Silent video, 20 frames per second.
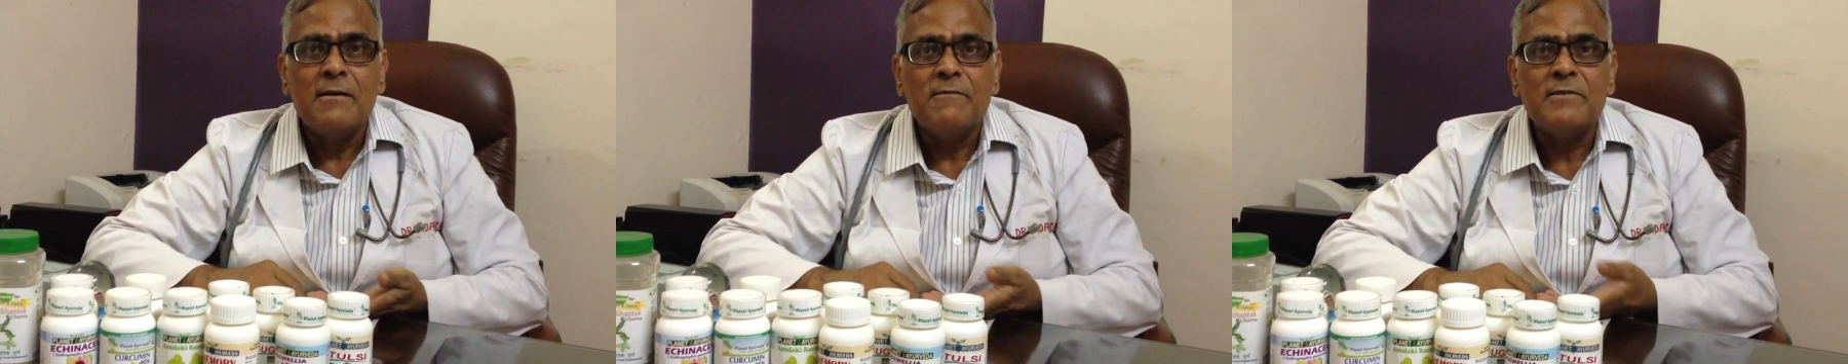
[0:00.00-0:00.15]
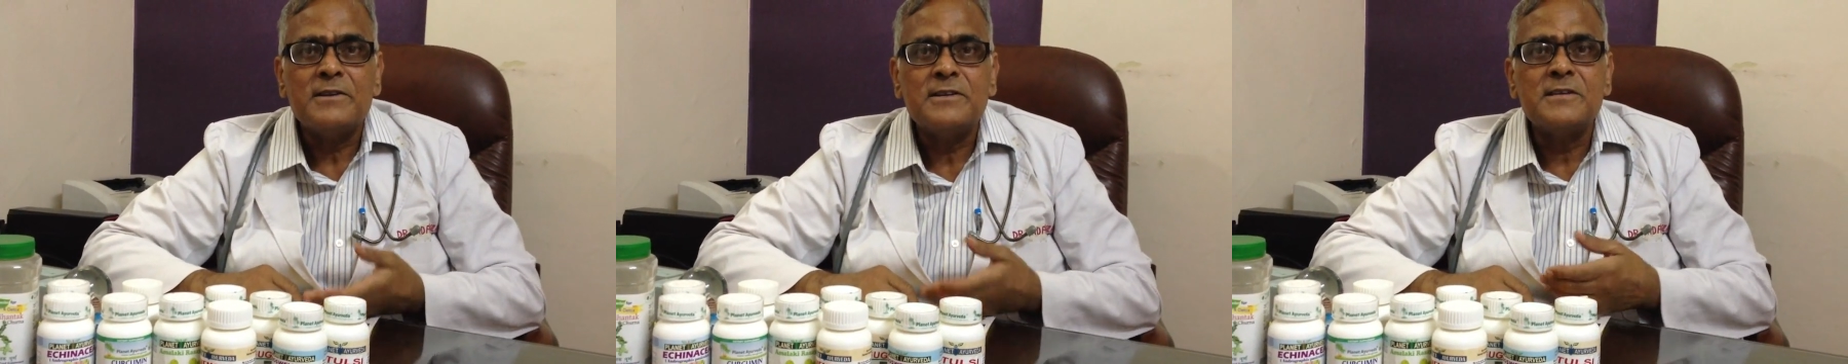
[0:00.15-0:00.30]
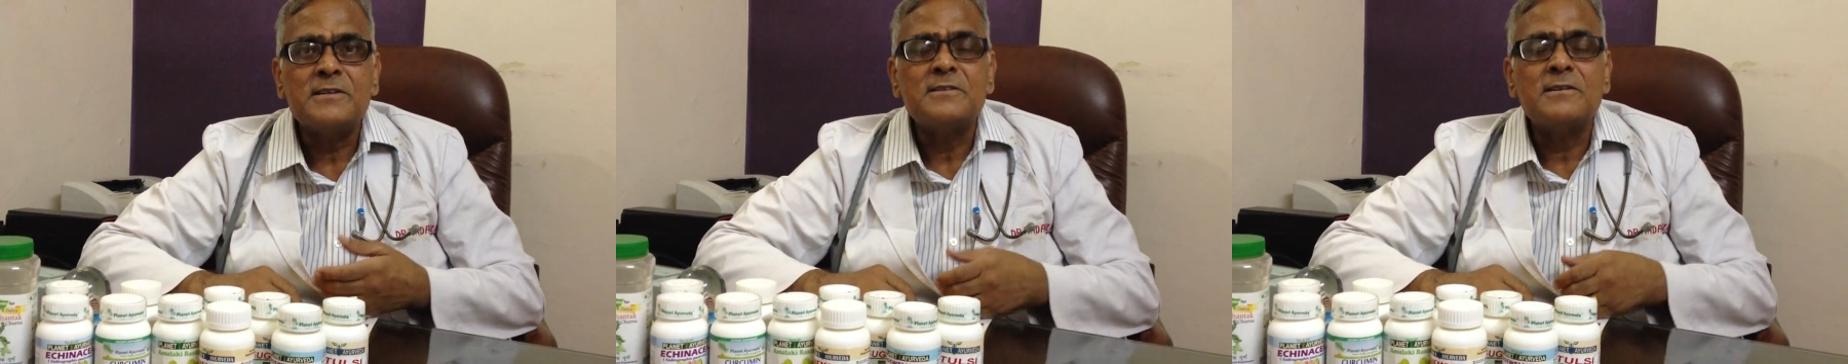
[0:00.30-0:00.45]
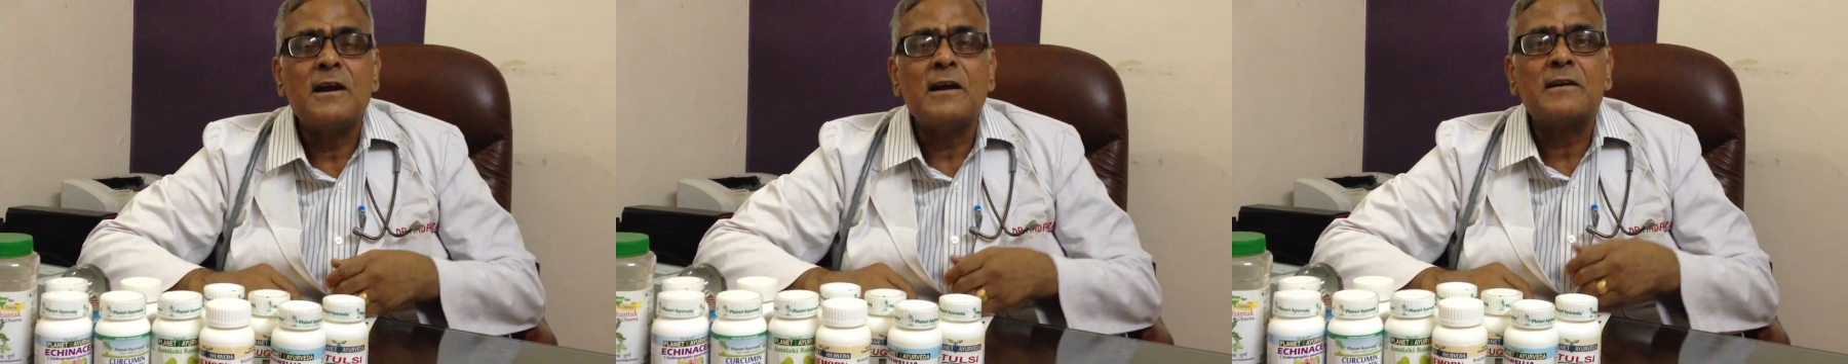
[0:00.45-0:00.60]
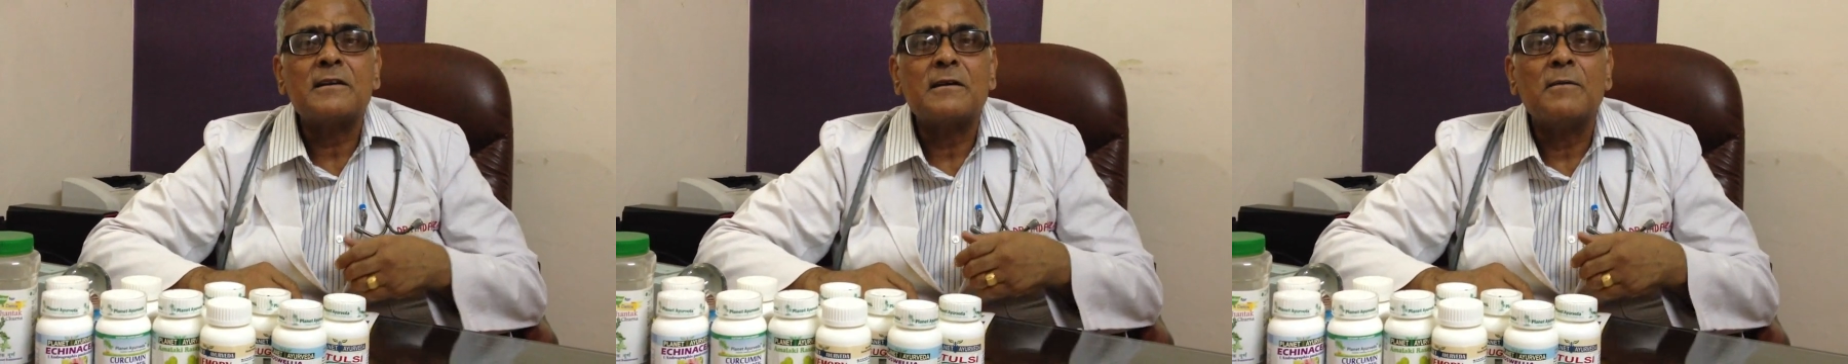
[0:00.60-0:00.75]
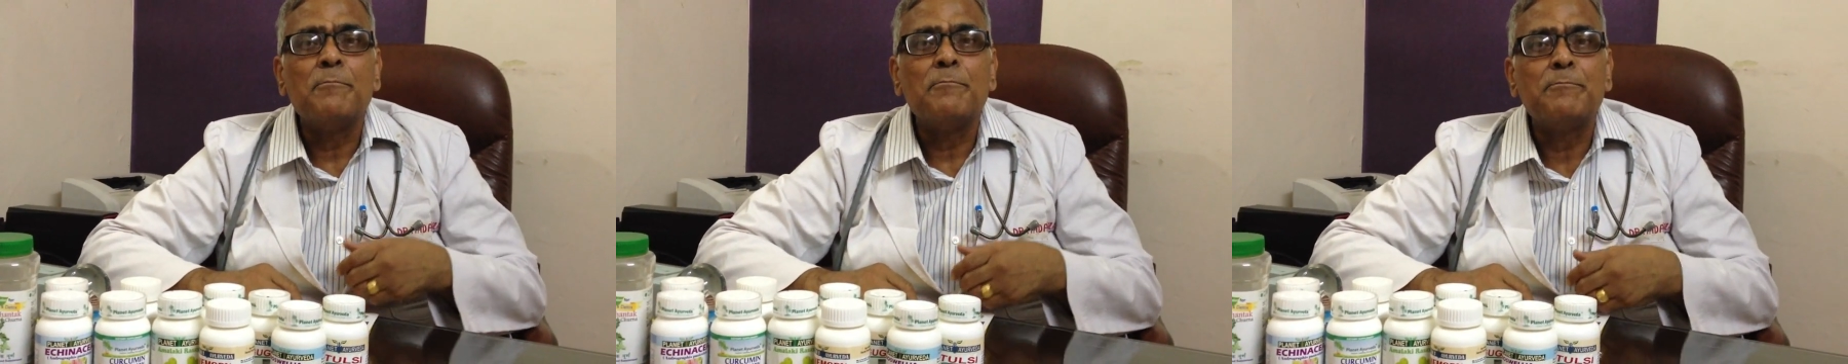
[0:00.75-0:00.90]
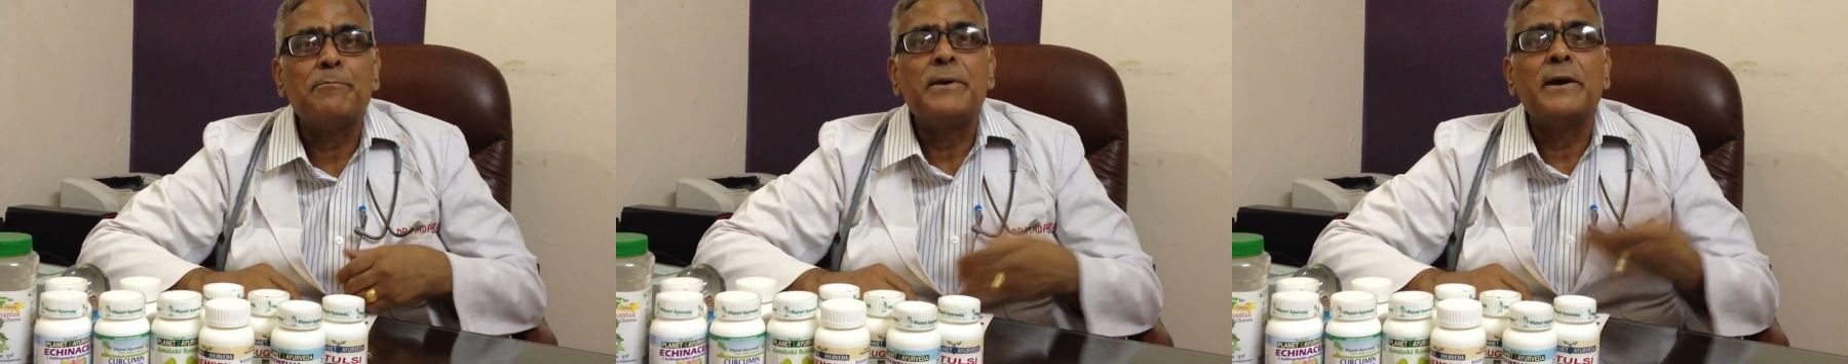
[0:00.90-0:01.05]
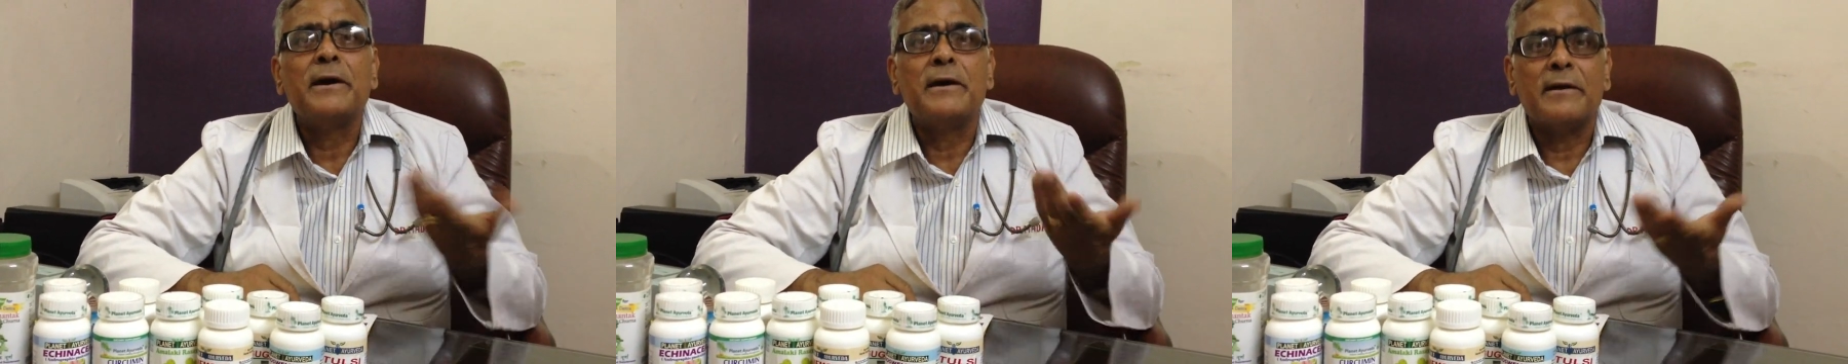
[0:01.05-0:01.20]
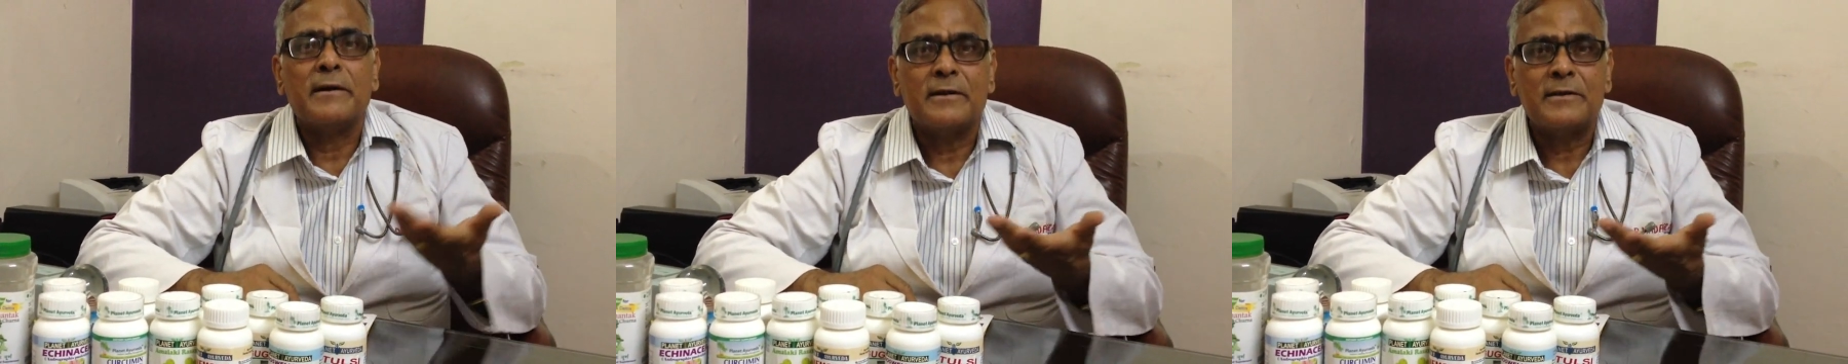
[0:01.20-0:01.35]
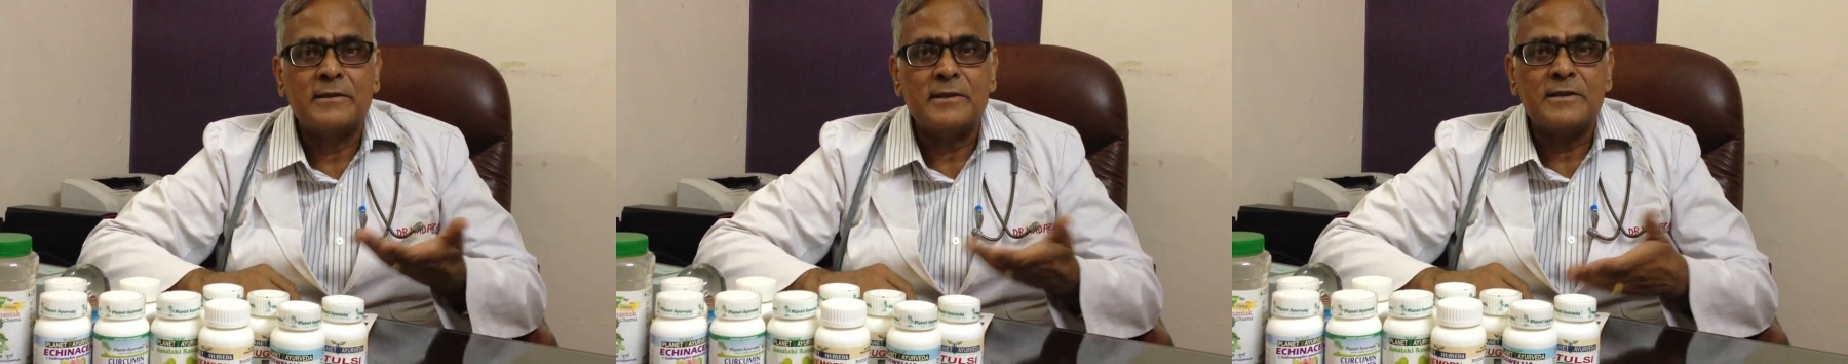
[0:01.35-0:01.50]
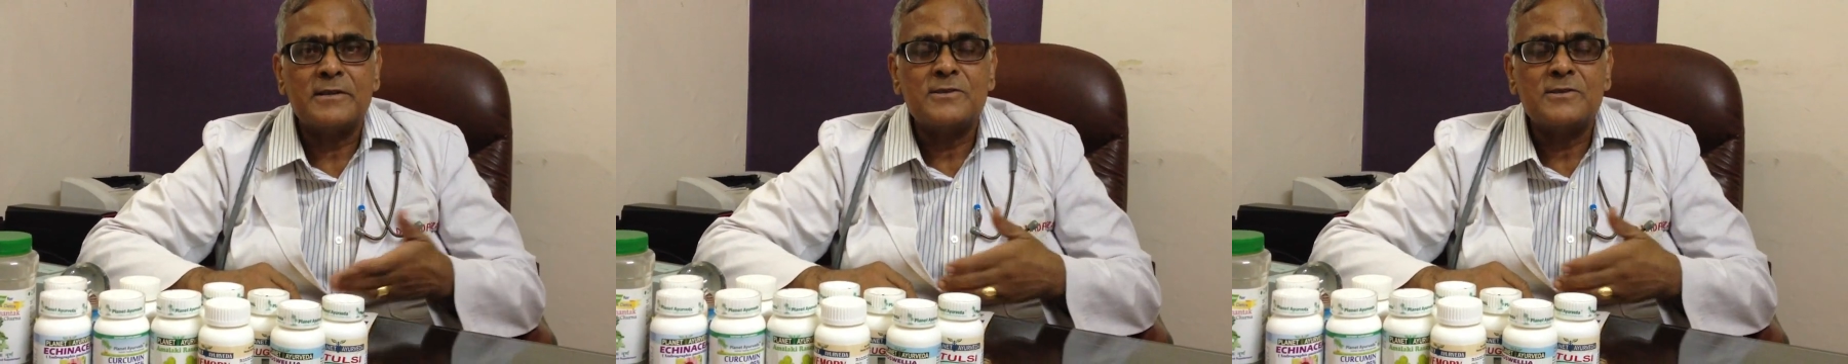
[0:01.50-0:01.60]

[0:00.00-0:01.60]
which is not compared.